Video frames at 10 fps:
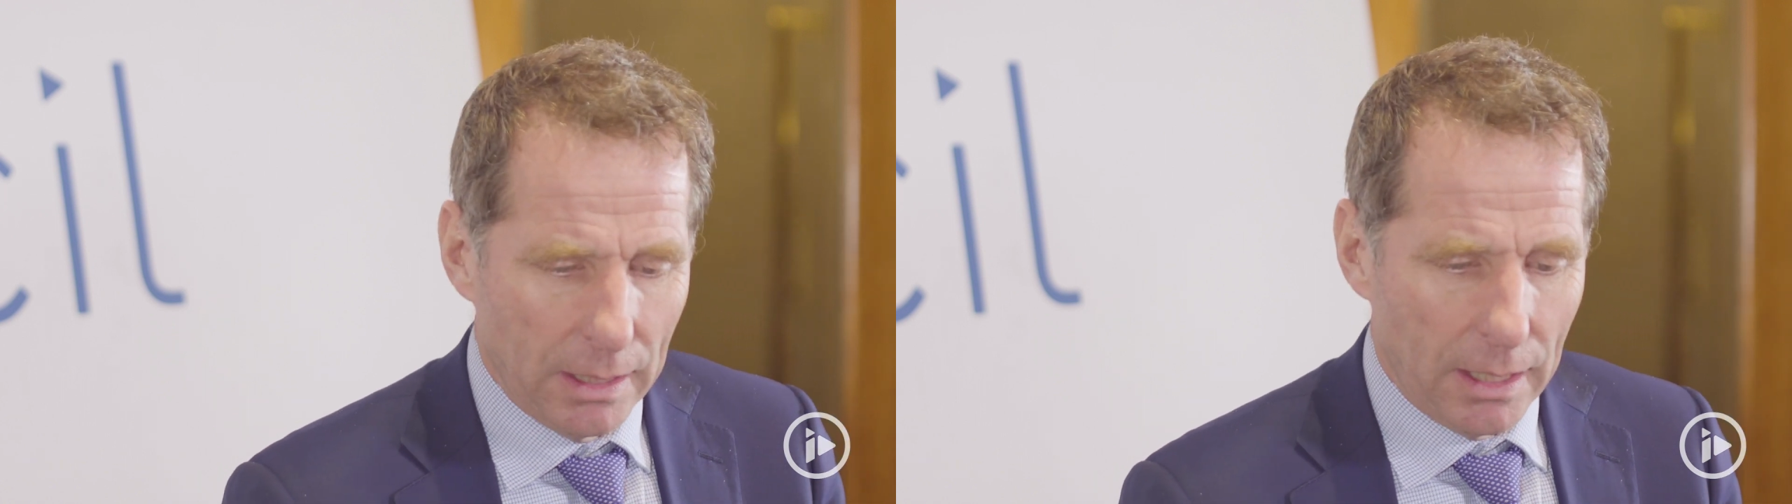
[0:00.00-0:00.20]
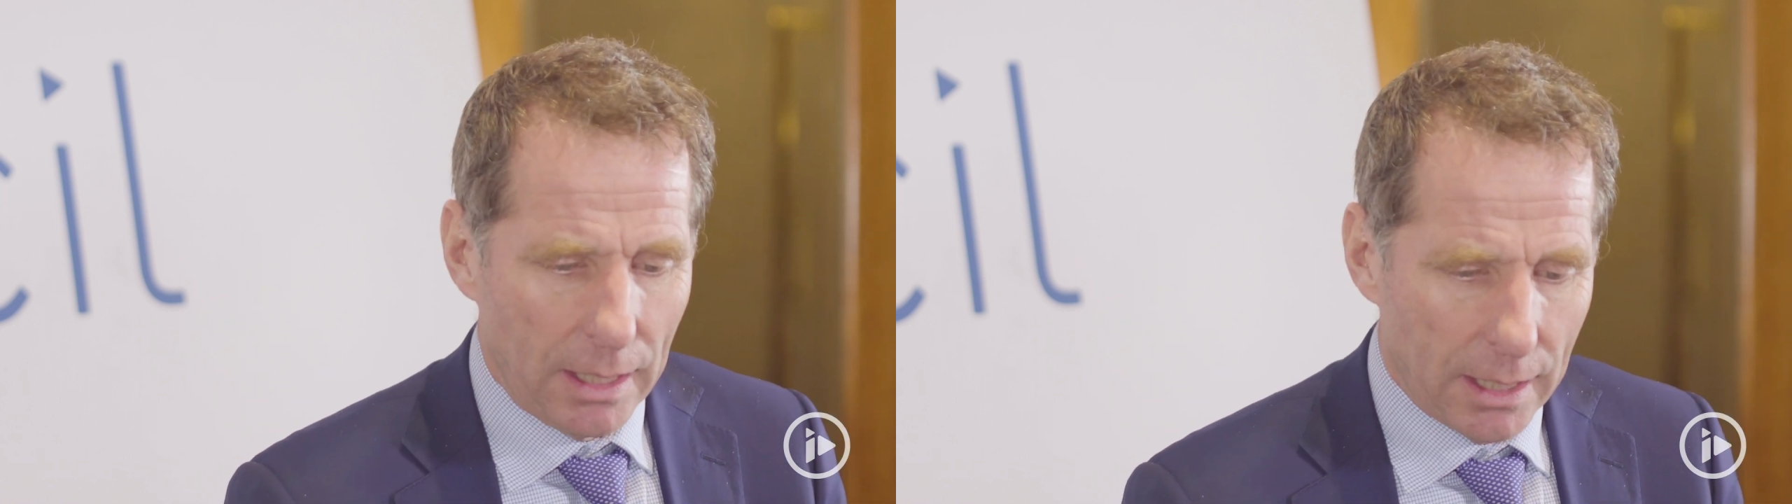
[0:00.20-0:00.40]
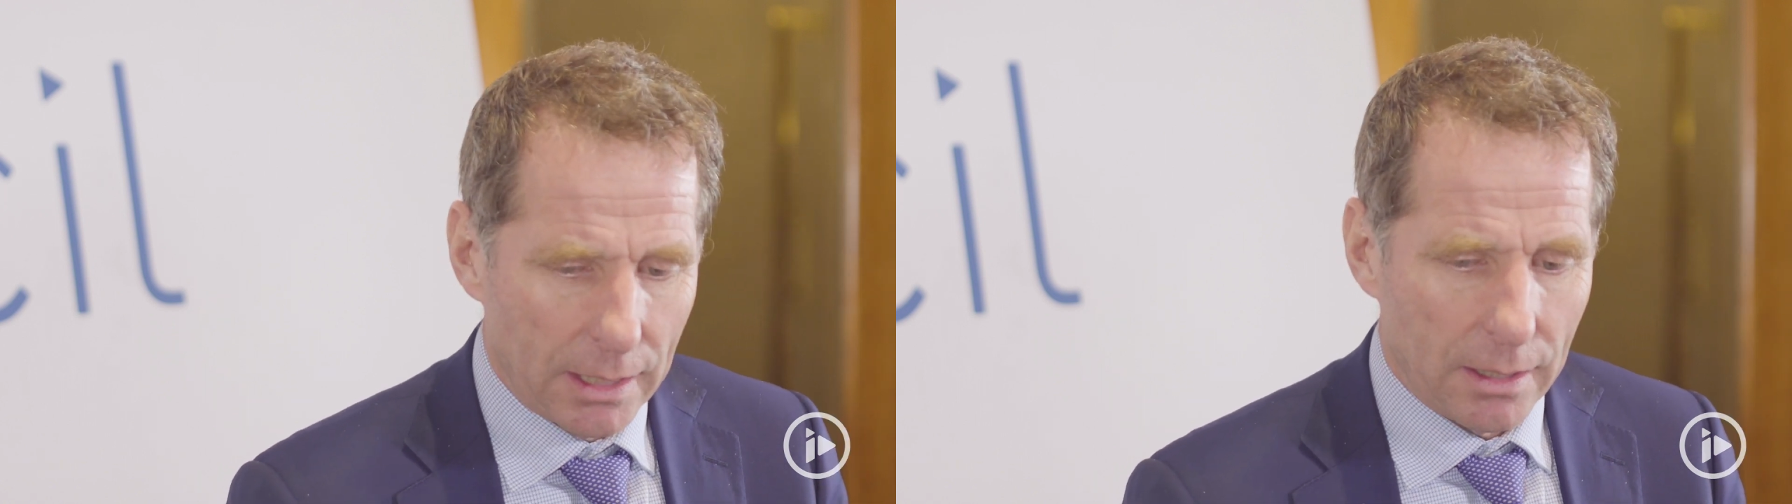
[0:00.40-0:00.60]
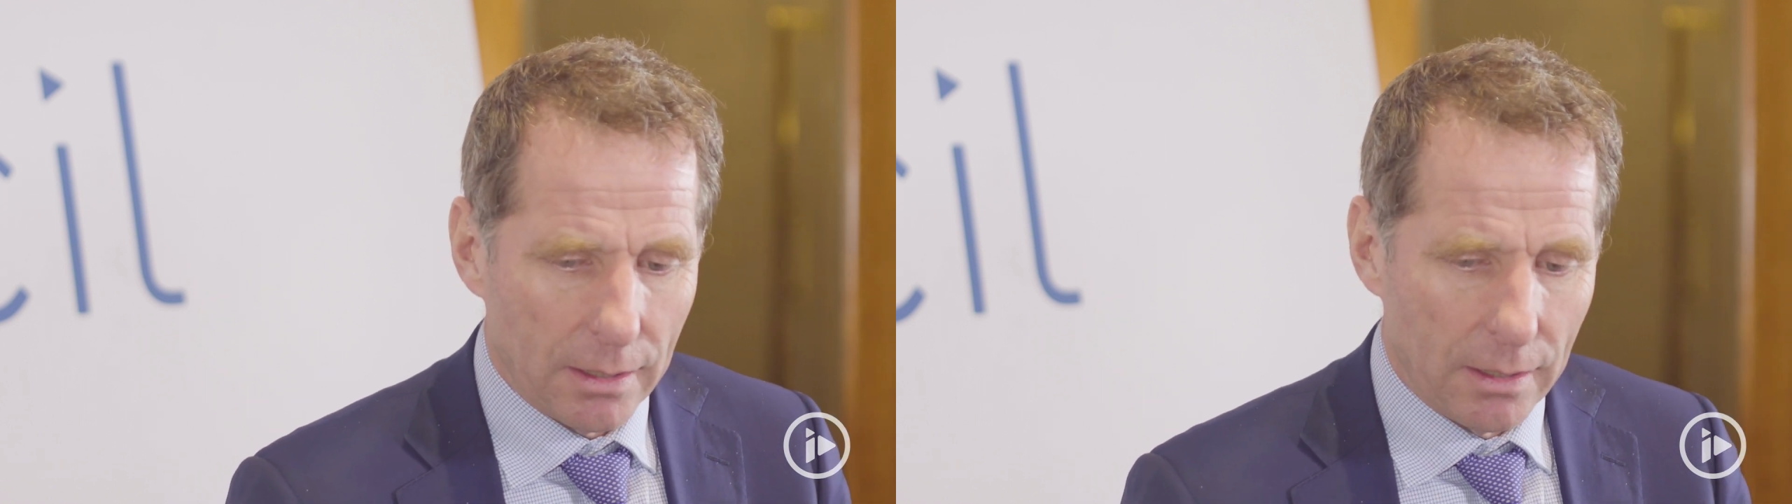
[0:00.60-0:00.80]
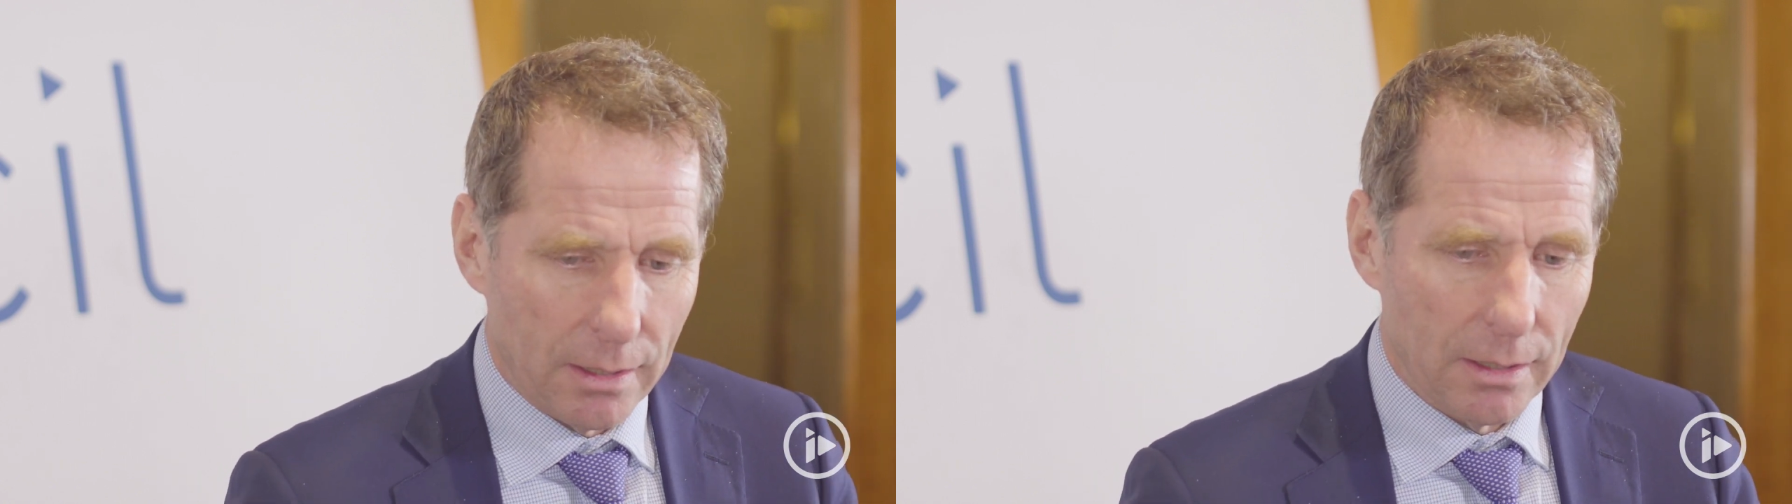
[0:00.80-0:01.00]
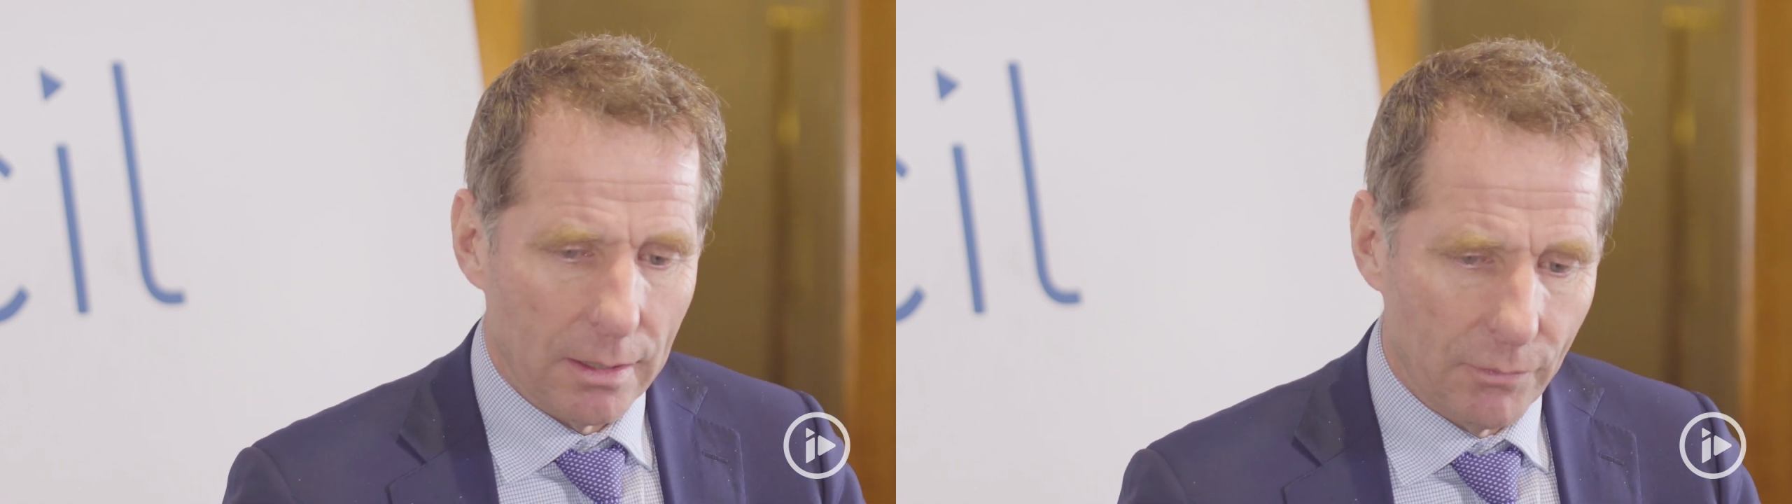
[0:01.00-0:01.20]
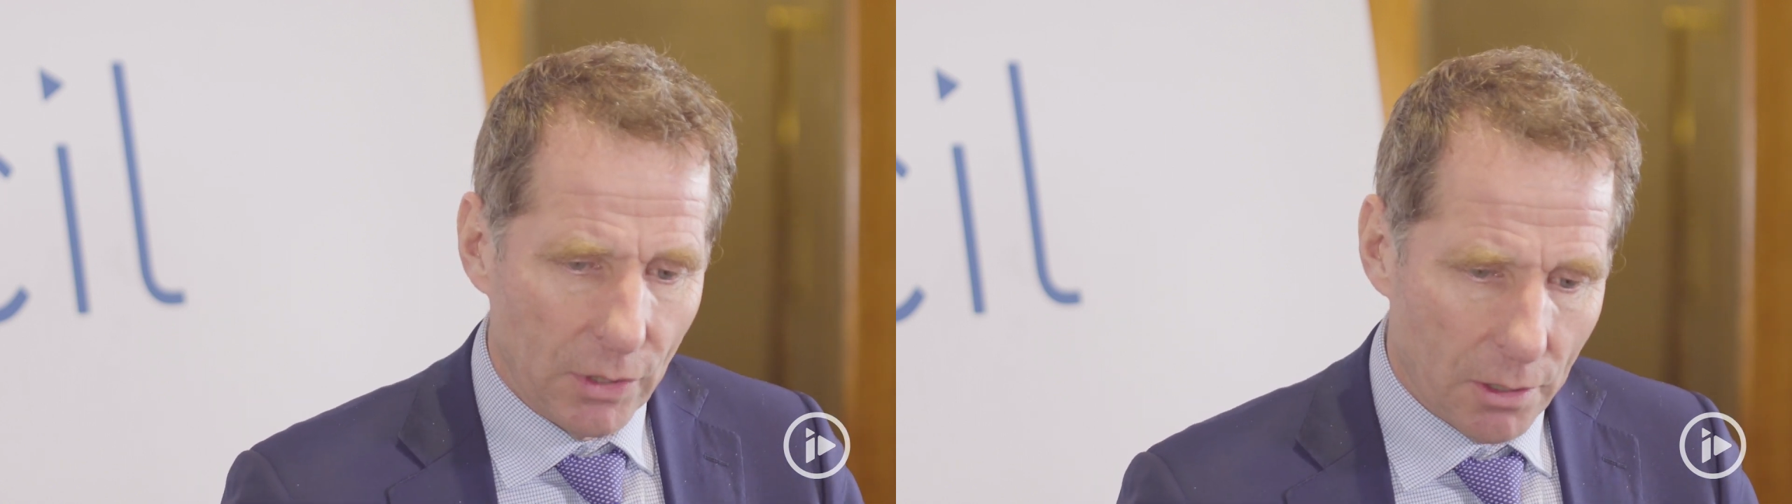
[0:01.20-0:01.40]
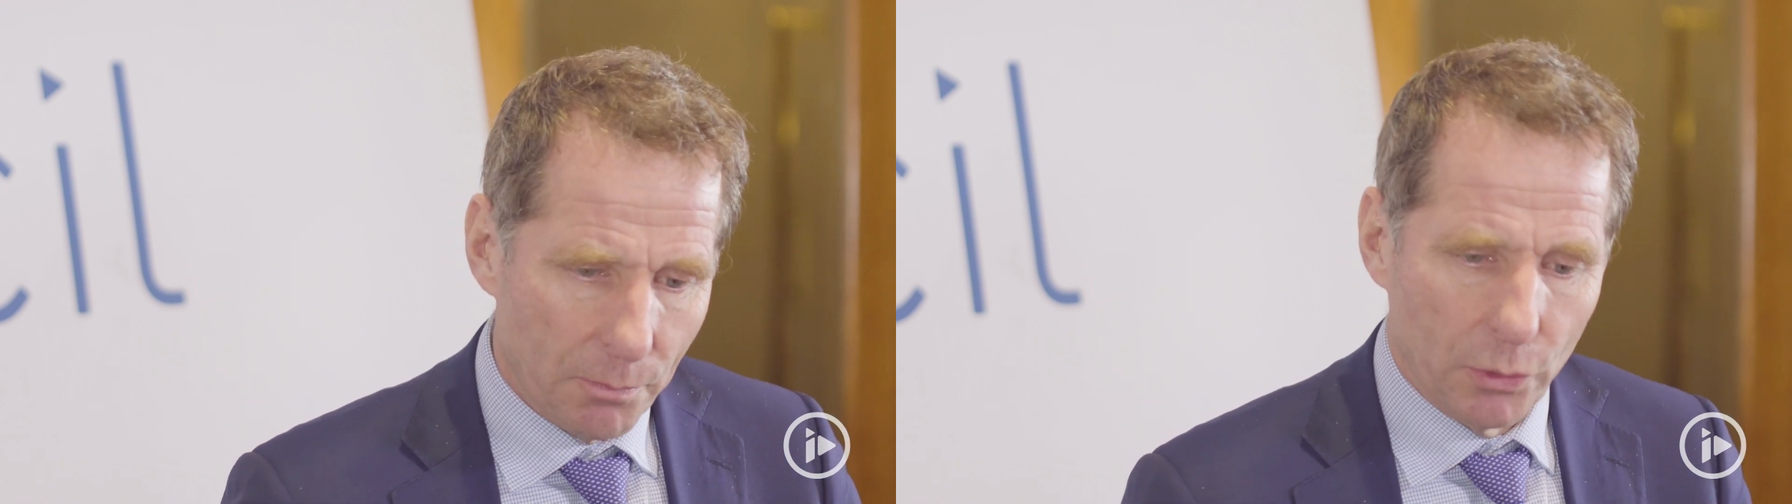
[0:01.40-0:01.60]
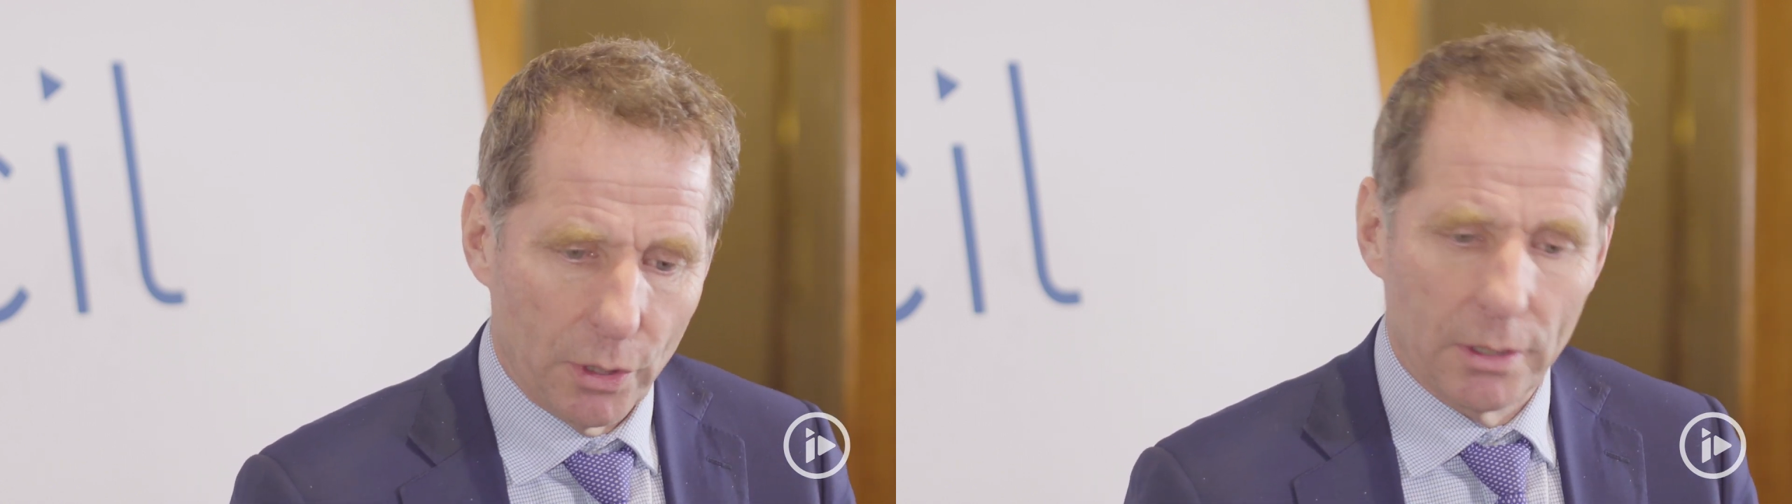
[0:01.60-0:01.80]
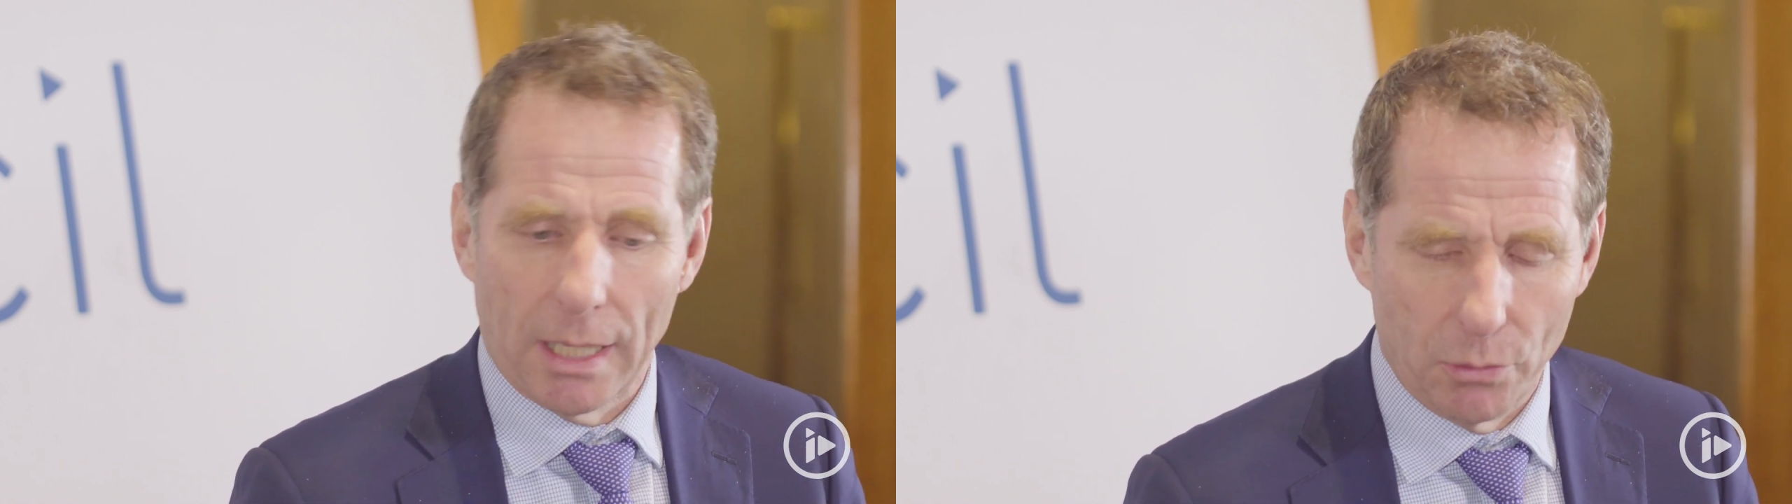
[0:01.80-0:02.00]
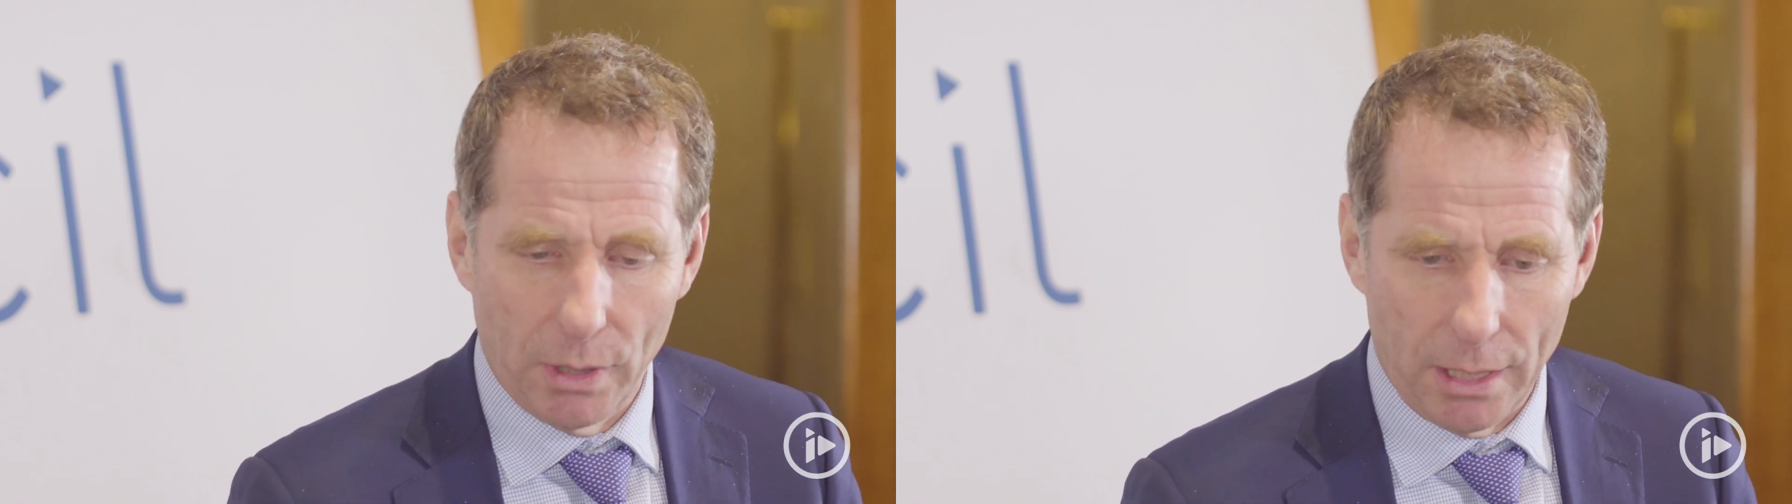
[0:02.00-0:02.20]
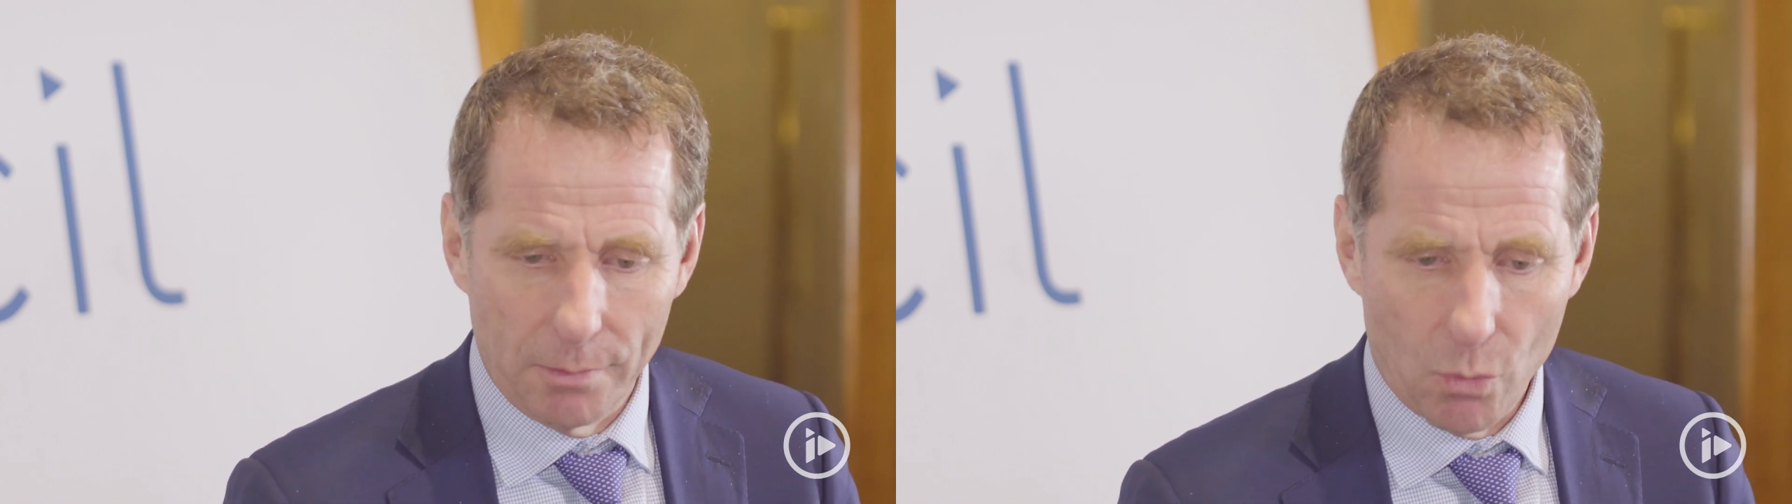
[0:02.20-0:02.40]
and we are putting that together,